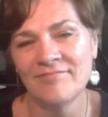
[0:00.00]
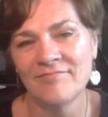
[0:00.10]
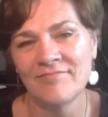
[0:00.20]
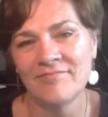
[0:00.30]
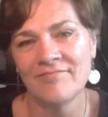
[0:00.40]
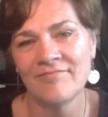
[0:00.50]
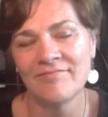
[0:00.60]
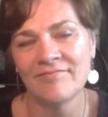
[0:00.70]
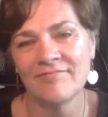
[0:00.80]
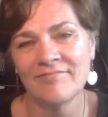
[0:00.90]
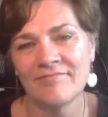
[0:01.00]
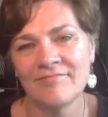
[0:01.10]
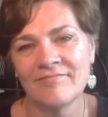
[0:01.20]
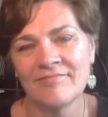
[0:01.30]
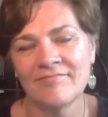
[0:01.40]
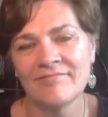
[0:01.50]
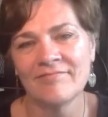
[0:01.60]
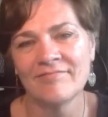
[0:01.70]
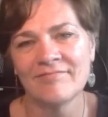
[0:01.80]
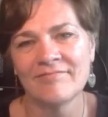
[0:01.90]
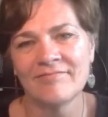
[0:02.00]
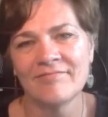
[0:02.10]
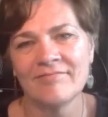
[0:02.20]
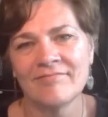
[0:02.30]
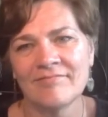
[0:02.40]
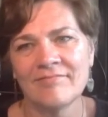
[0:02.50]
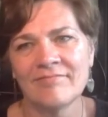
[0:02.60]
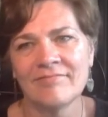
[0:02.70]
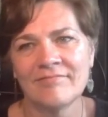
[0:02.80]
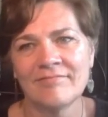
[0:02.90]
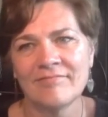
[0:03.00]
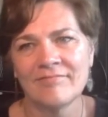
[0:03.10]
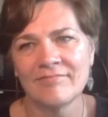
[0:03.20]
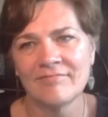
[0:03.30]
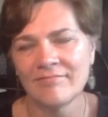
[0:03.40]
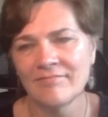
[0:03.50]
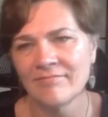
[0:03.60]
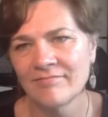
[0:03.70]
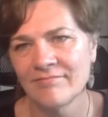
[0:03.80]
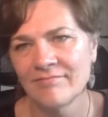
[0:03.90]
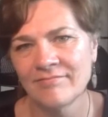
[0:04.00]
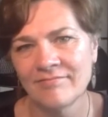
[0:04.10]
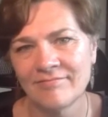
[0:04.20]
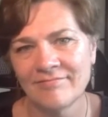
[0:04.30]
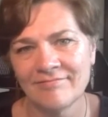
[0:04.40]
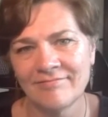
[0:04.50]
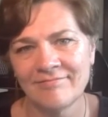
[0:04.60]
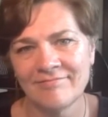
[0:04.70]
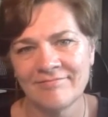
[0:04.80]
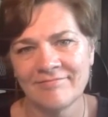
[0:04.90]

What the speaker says: [no speech]